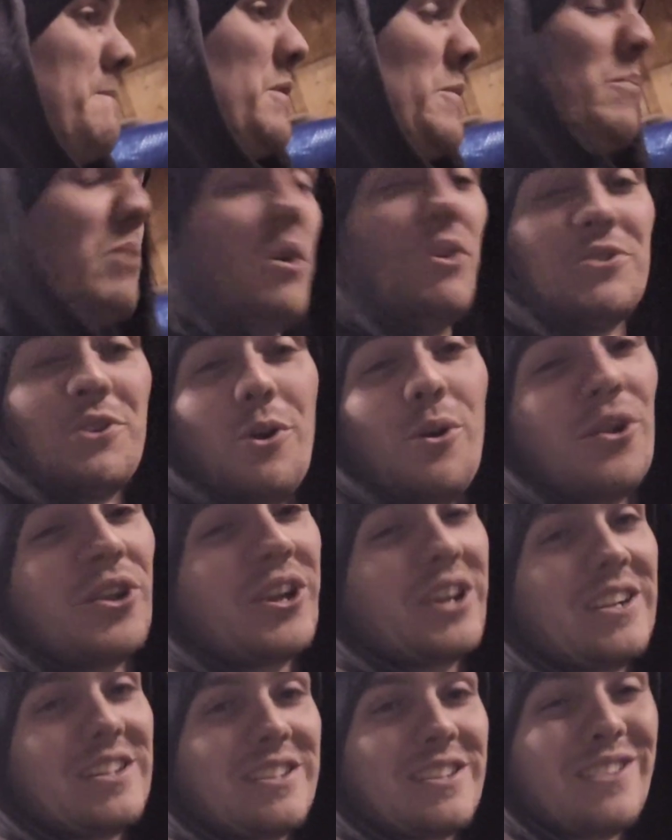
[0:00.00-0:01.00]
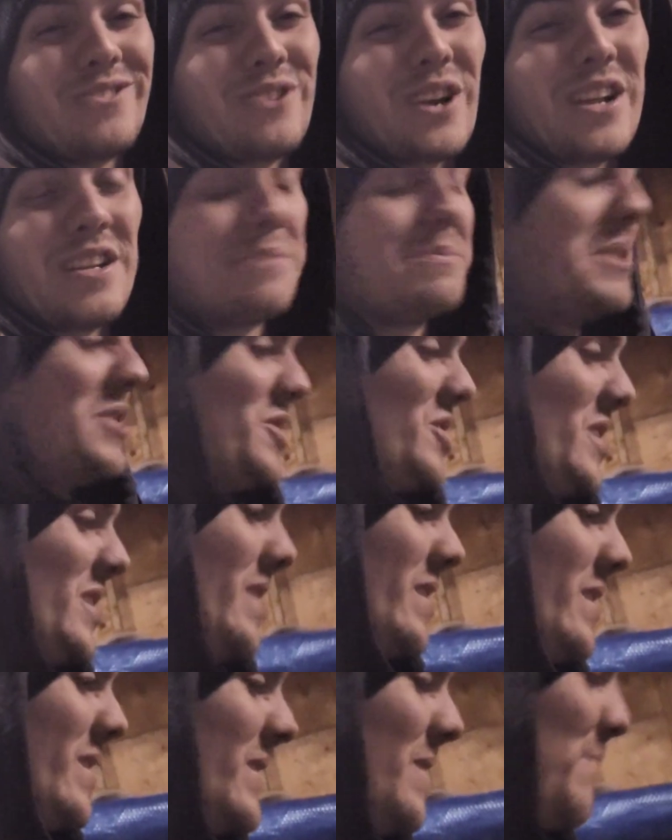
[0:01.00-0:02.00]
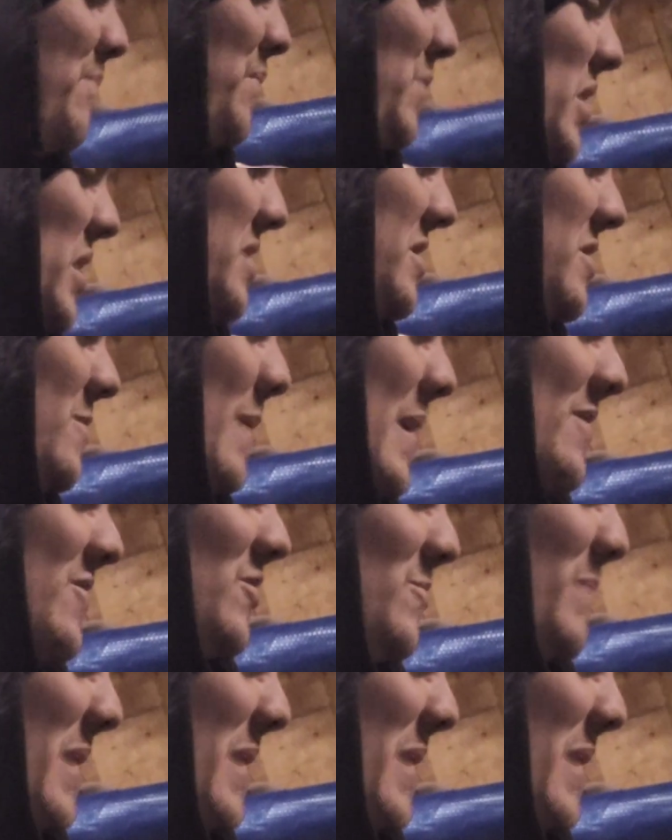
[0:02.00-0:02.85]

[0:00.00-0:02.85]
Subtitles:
the bolts holding into the transmission, the 2 engine